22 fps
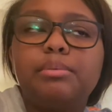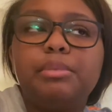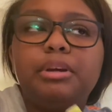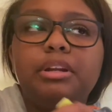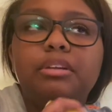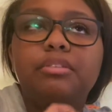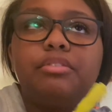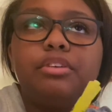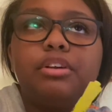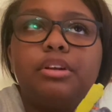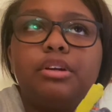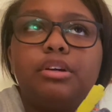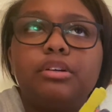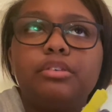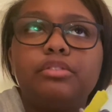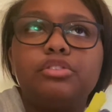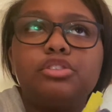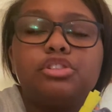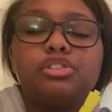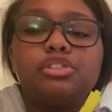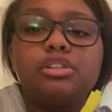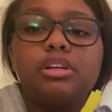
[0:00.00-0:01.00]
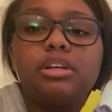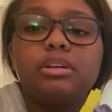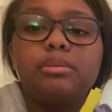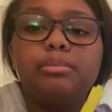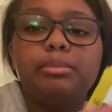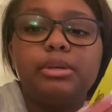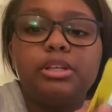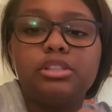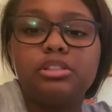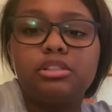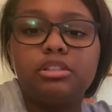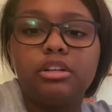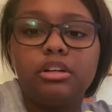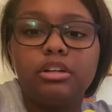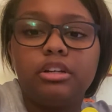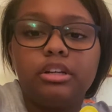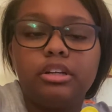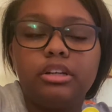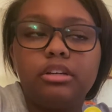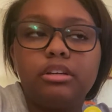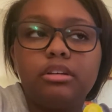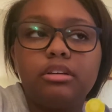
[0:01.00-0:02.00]
made a video of just like me
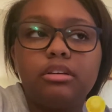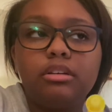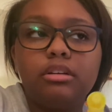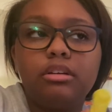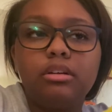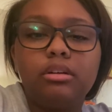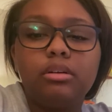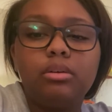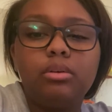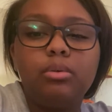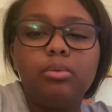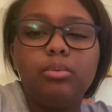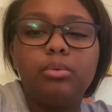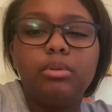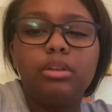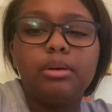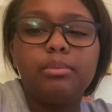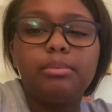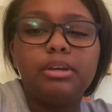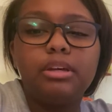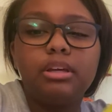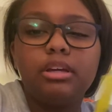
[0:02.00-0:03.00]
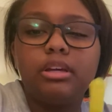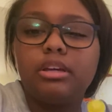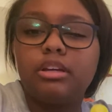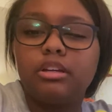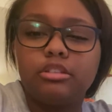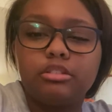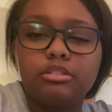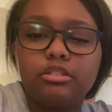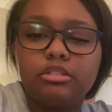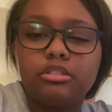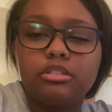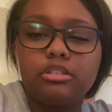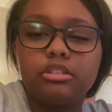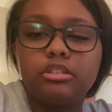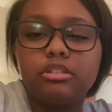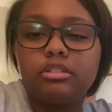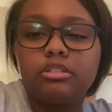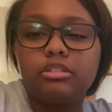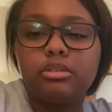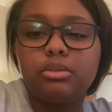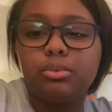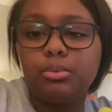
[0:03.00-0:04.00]
studying, would that be like
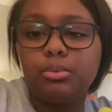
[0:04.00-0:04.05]
interesting to